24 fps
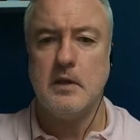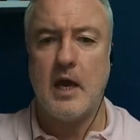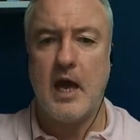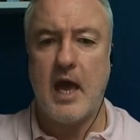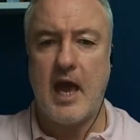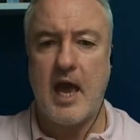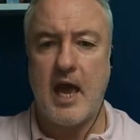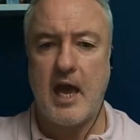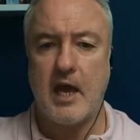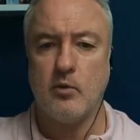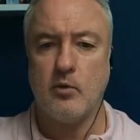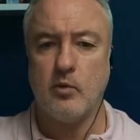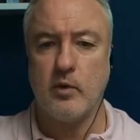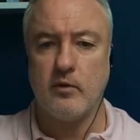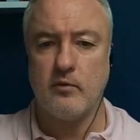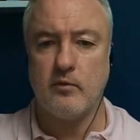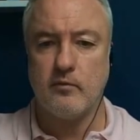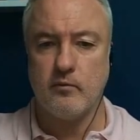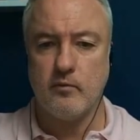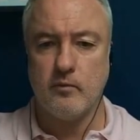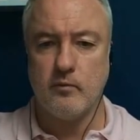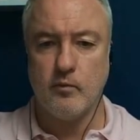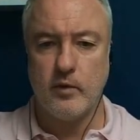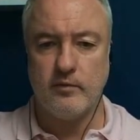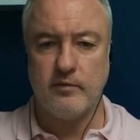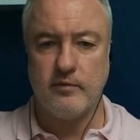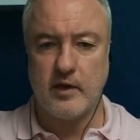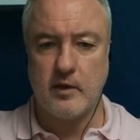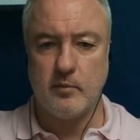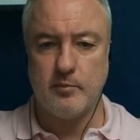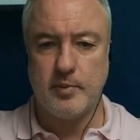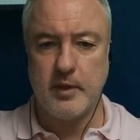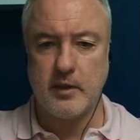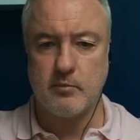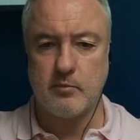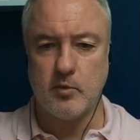and we've had a
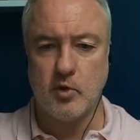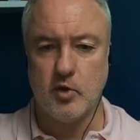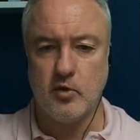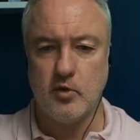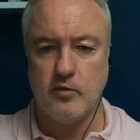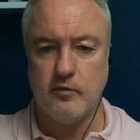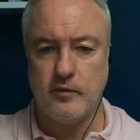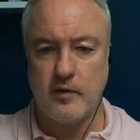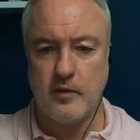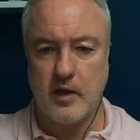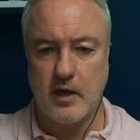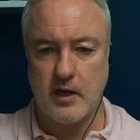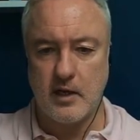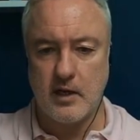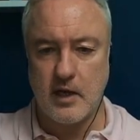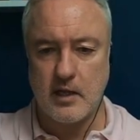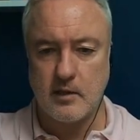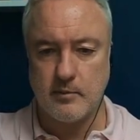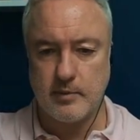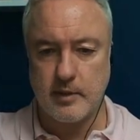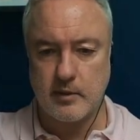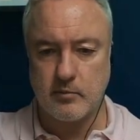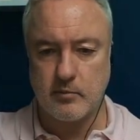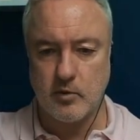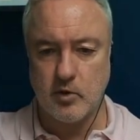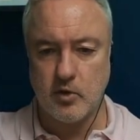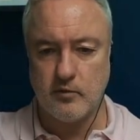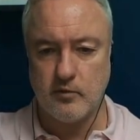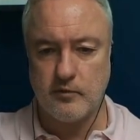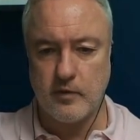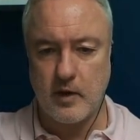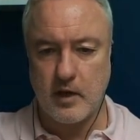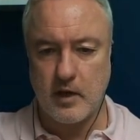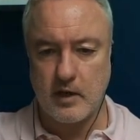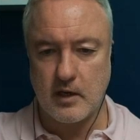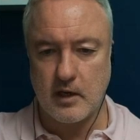big move and another big
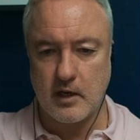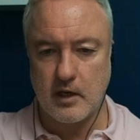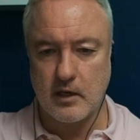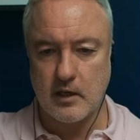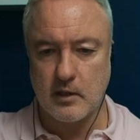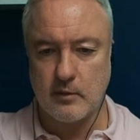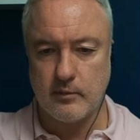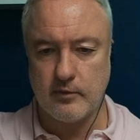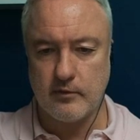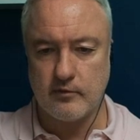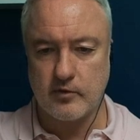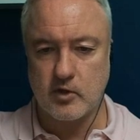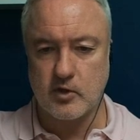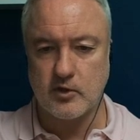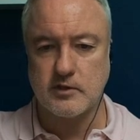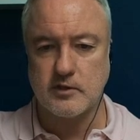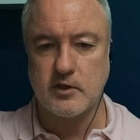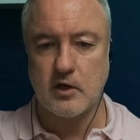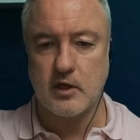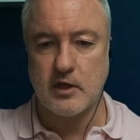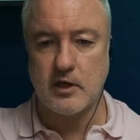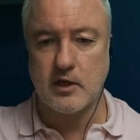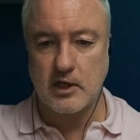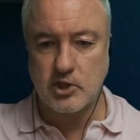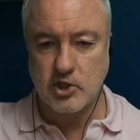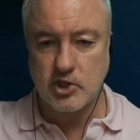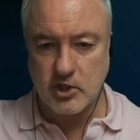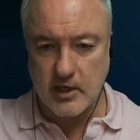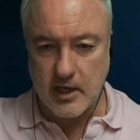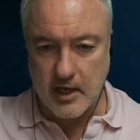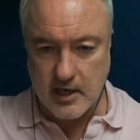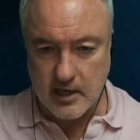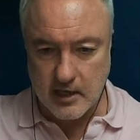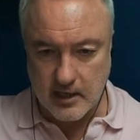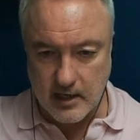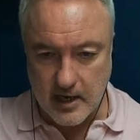move and a little bit of a consolidation
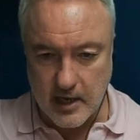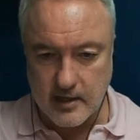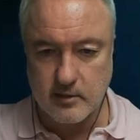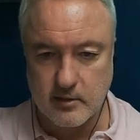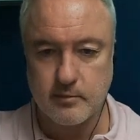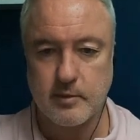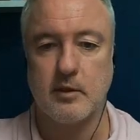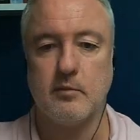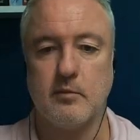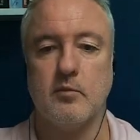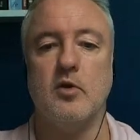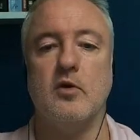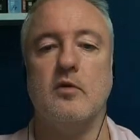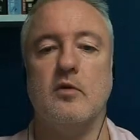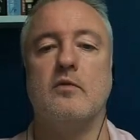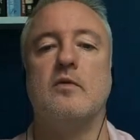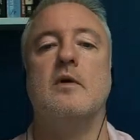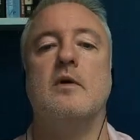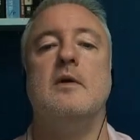and another big move.